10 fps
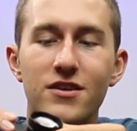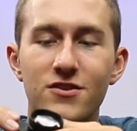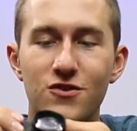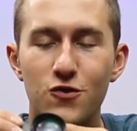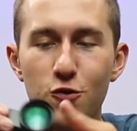
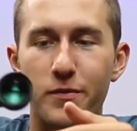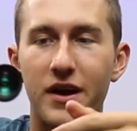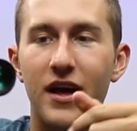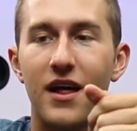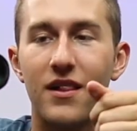zoom
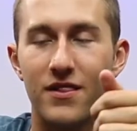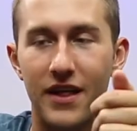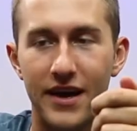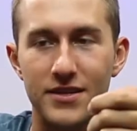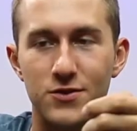
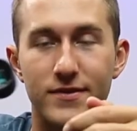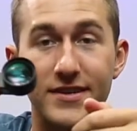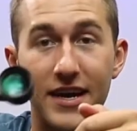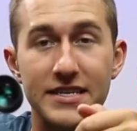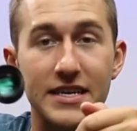lens, which
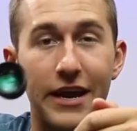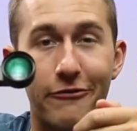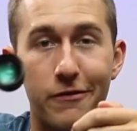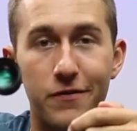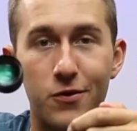I did a
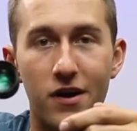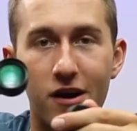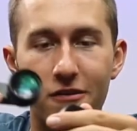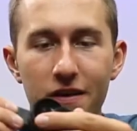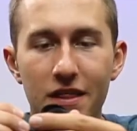review
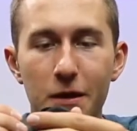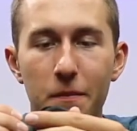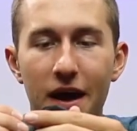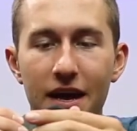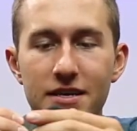of in the
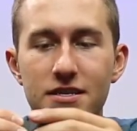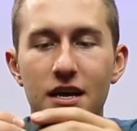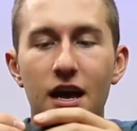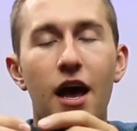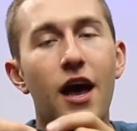past.
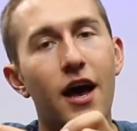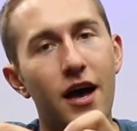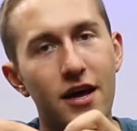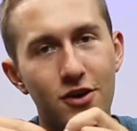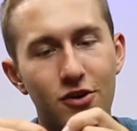
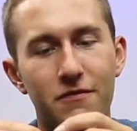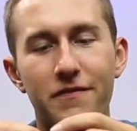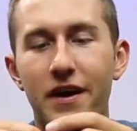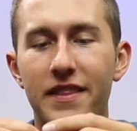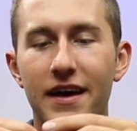You can
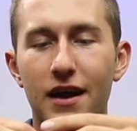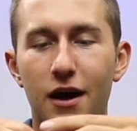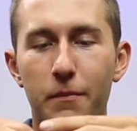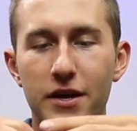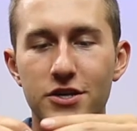find that
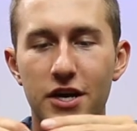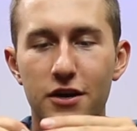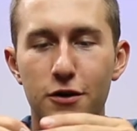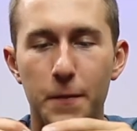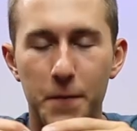on my
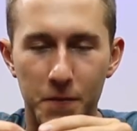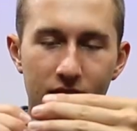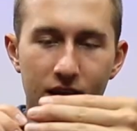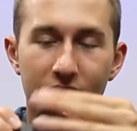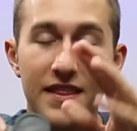channel.
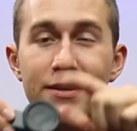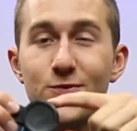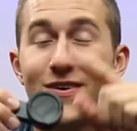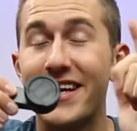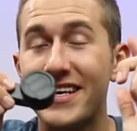This
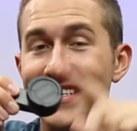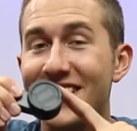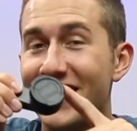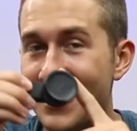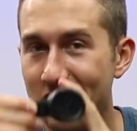one is
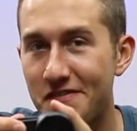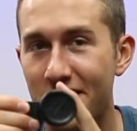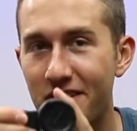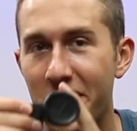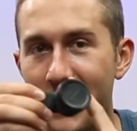
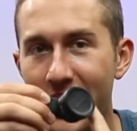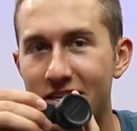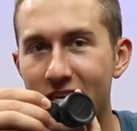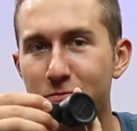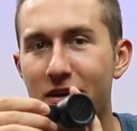significantly less
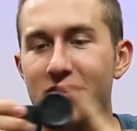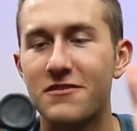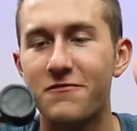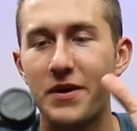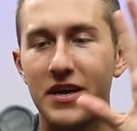
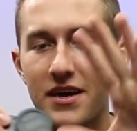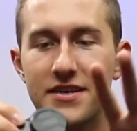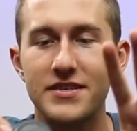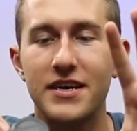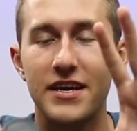expensive
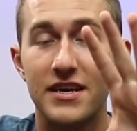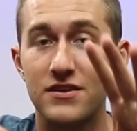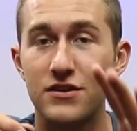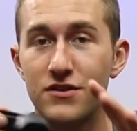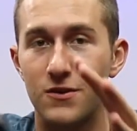because it is
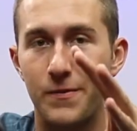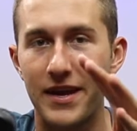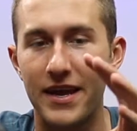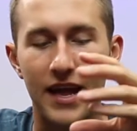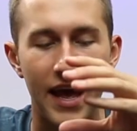just zooming
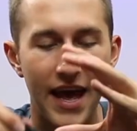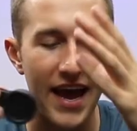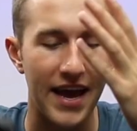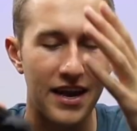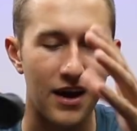in
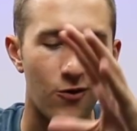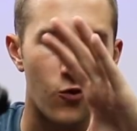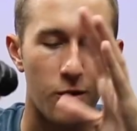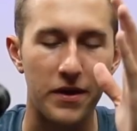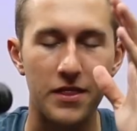and not
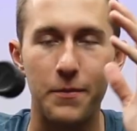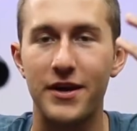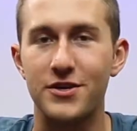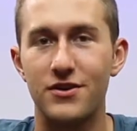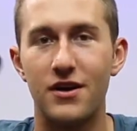warping the
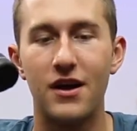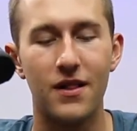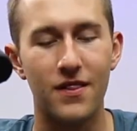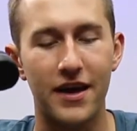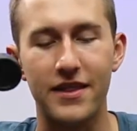picture
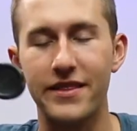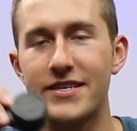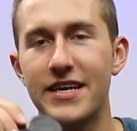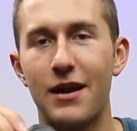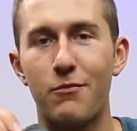like
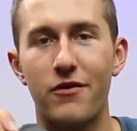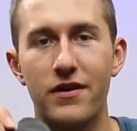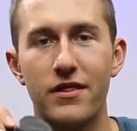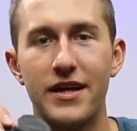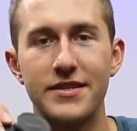this
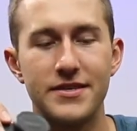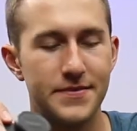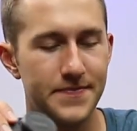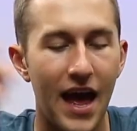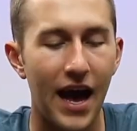anamorphic lens.
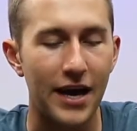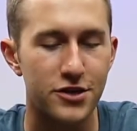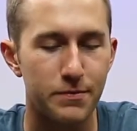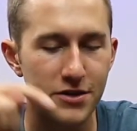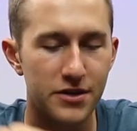I
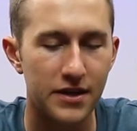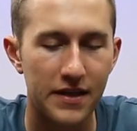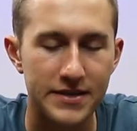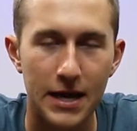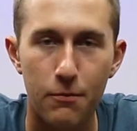should mention that
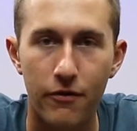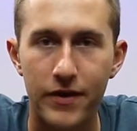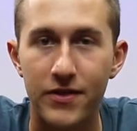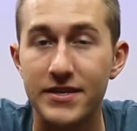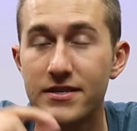this
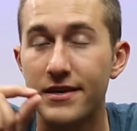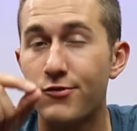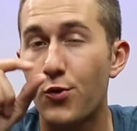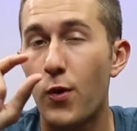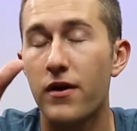anamorphic lens does
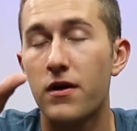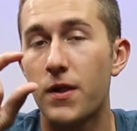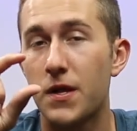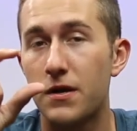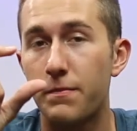require a
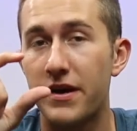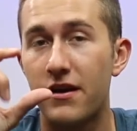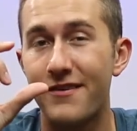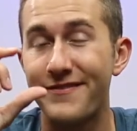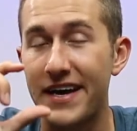little bit
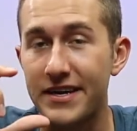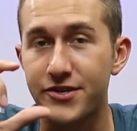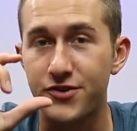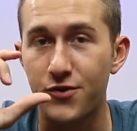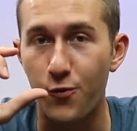of
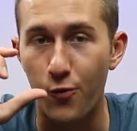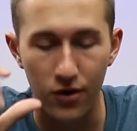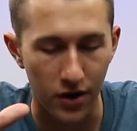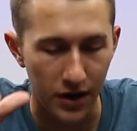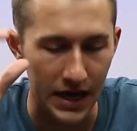extra
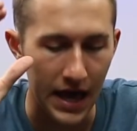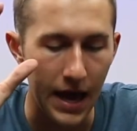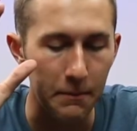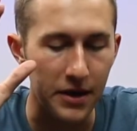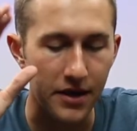work
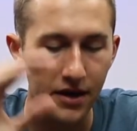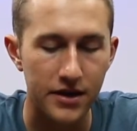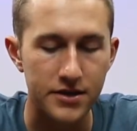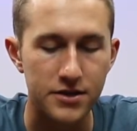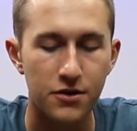
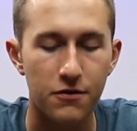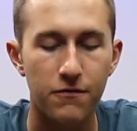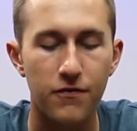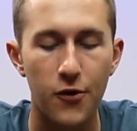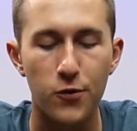because your
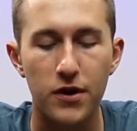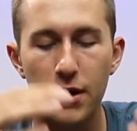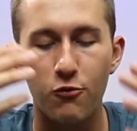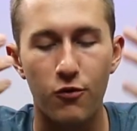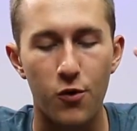phone
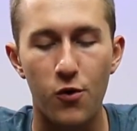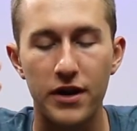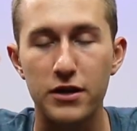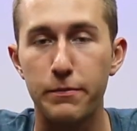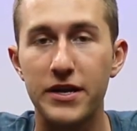
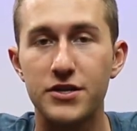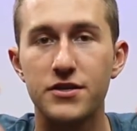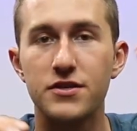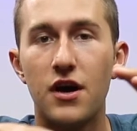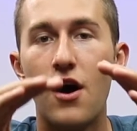recording
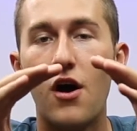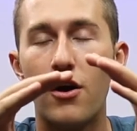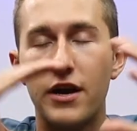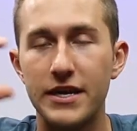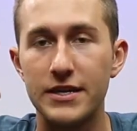dimensions are
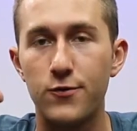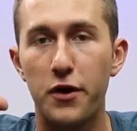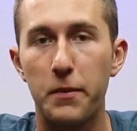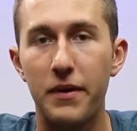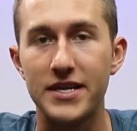
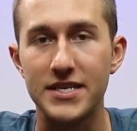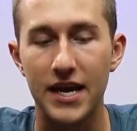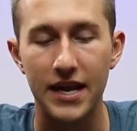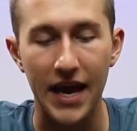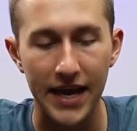1920 by
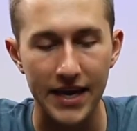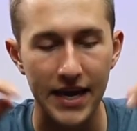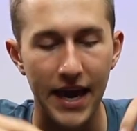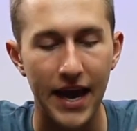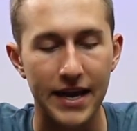
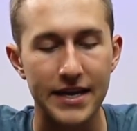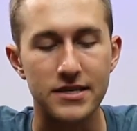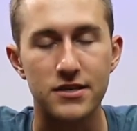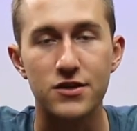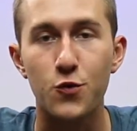1080 and it
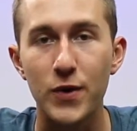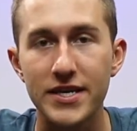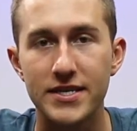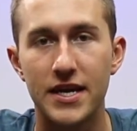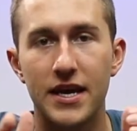is
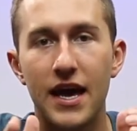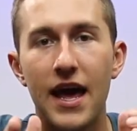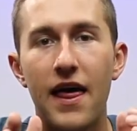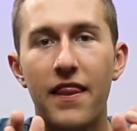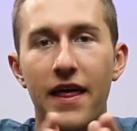squeezing
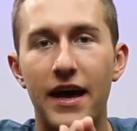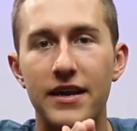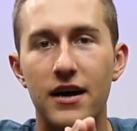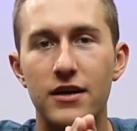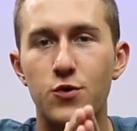that
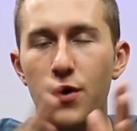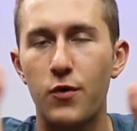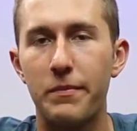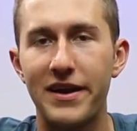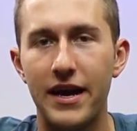
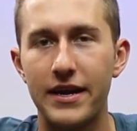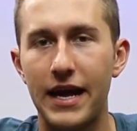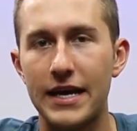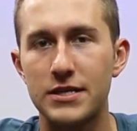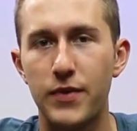21:9
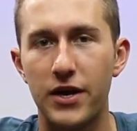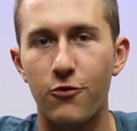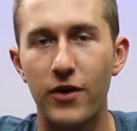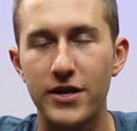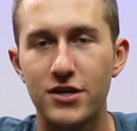aspect
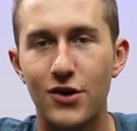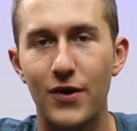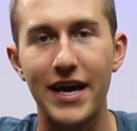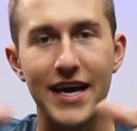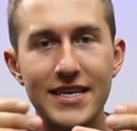ratio
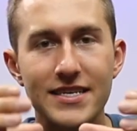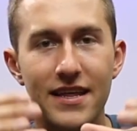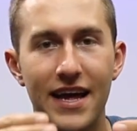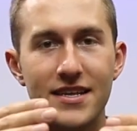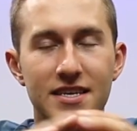into
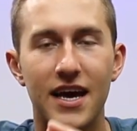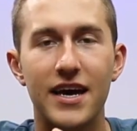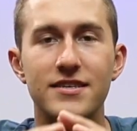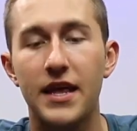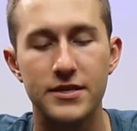that
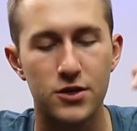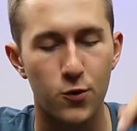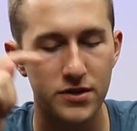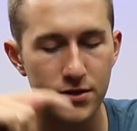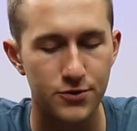size. So
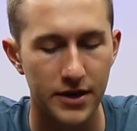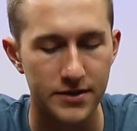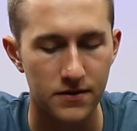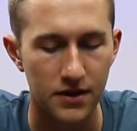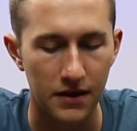once you
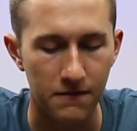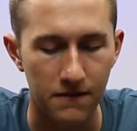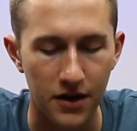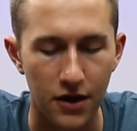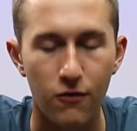transfer the
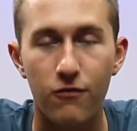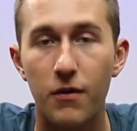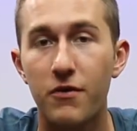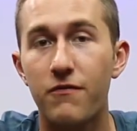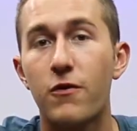video from
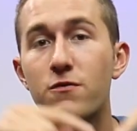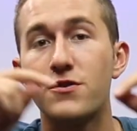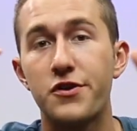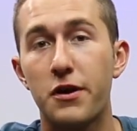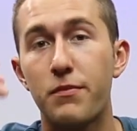your phone to
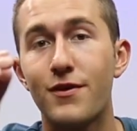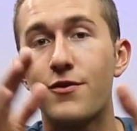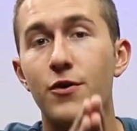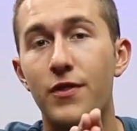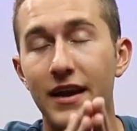your computer,
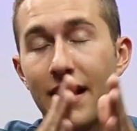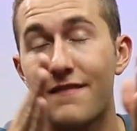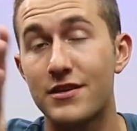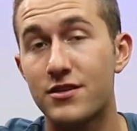you then have to